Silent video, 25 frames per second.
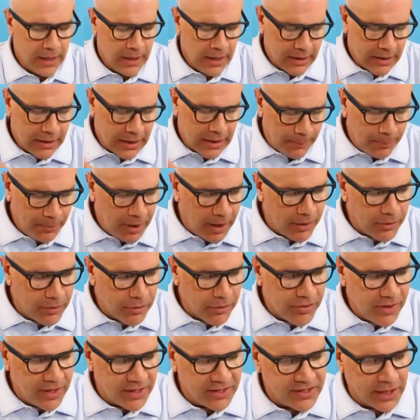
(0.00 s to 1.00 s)
A couple other
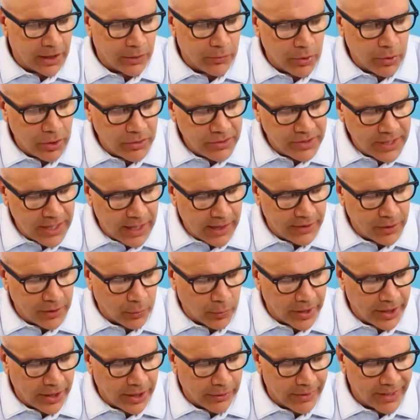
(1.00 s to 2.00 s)
things that I wrote down that
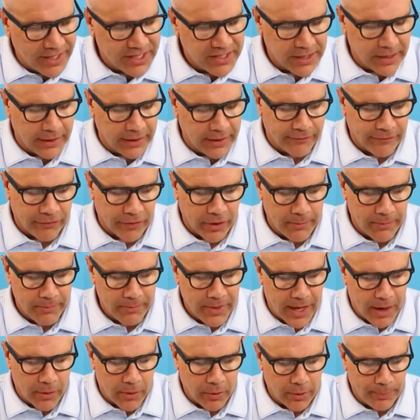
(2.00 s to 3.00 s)
were interesting from
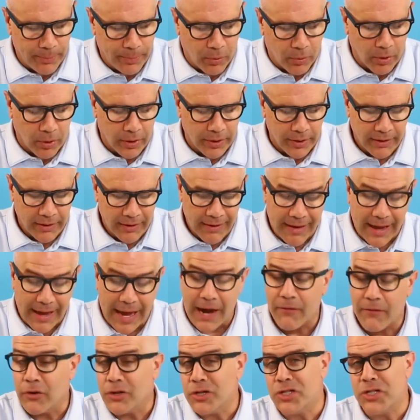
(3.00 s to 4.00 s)
that report.
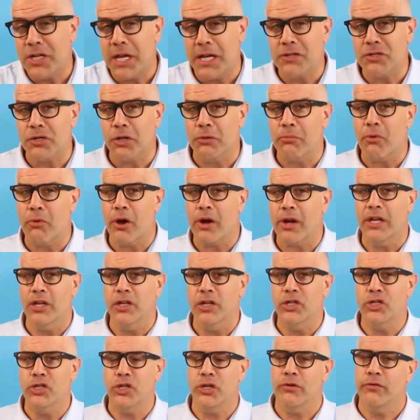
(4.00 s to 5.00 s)
Average days on market
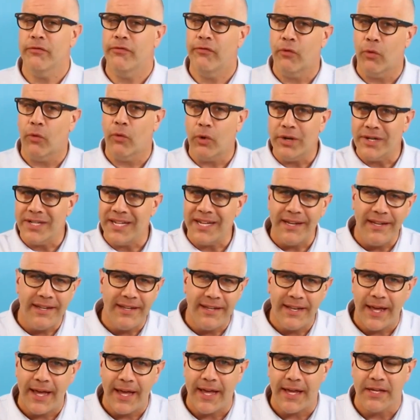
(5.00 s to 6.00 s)
in June, 14
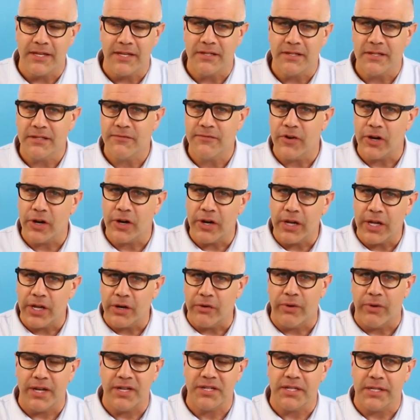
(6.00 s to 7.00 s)
days. It's very
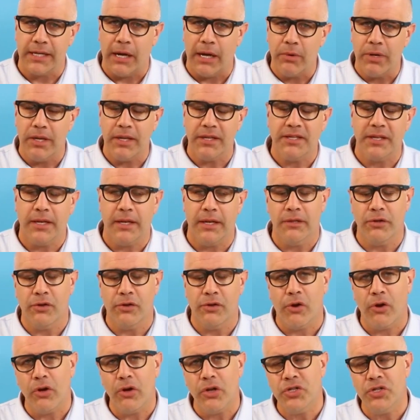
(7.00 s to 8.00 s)
interesting. I would
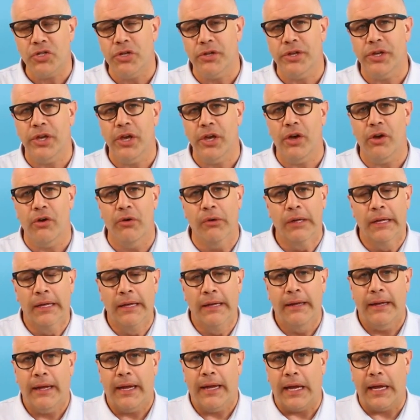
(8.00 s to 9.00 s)
encourage you to go
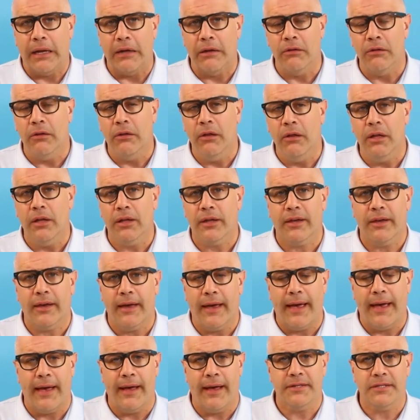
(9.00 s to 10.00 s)
and look
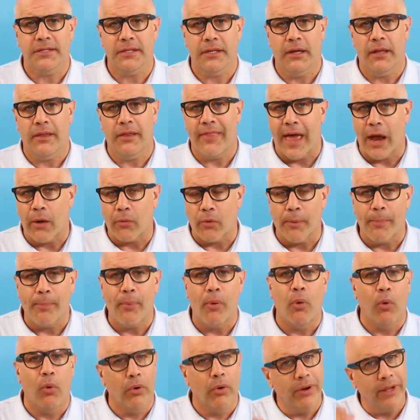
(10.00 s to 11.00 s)
at that
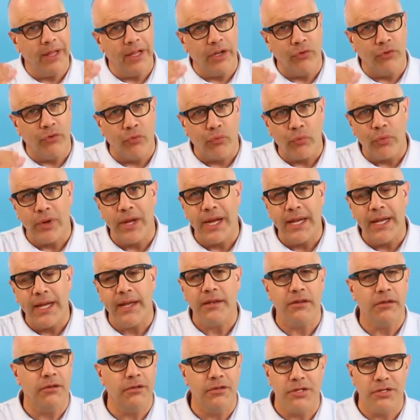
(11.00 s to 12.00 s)
report and read
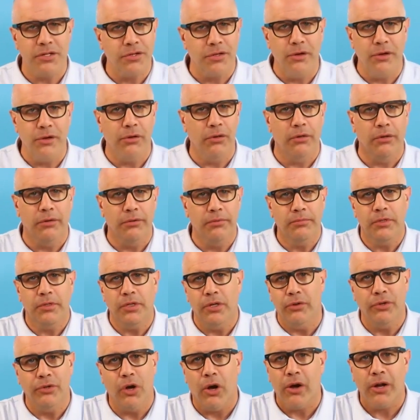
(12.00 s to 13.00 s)
it. You can just Google, you
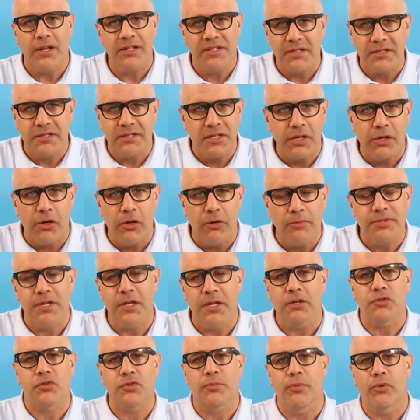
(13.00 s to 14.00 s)
know, NAR existing home
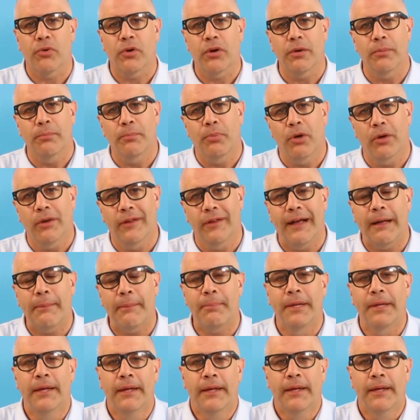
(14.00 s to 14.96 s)
sales report and pull it up.